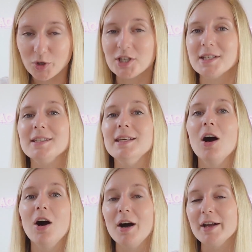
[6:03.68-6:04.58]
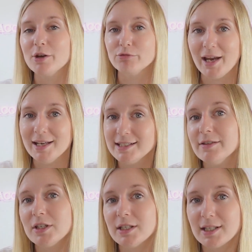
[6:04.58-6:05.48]
which is the higher rate
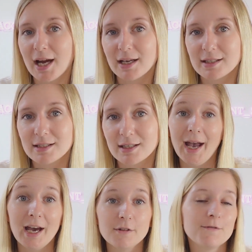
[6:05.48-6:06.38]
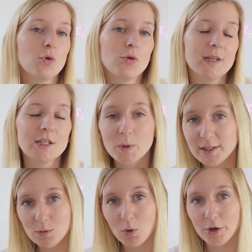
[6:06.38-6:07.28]
dividend tax. And for the
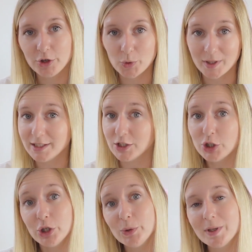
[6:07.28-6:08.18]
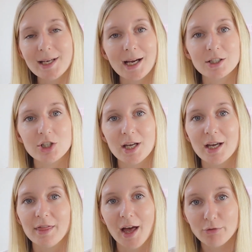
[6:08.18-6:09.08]
21 and 22 tax
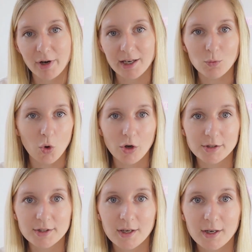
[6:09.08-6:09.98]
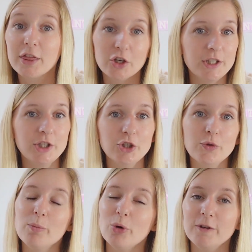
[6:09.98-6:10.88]
year, that rate was
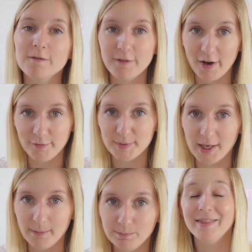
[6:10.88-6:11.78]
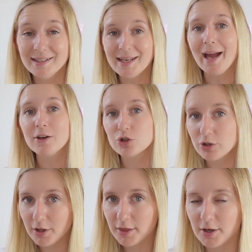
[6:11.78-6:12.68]
32.5%. This
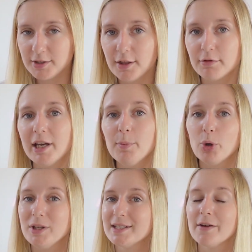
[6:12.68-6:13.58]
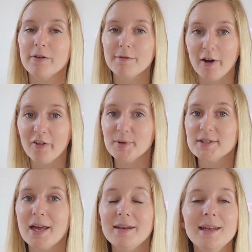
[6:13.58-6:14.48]
extra
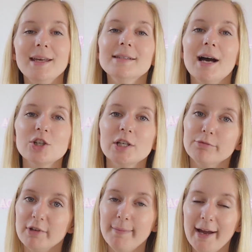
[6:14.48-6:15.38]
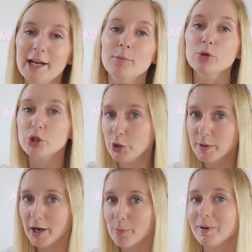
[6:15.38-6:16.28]
33.75% is actually repayable to the
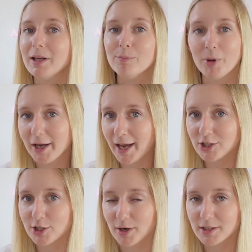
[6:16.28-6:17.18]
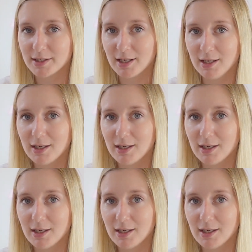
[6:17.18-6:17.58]
company by HMRC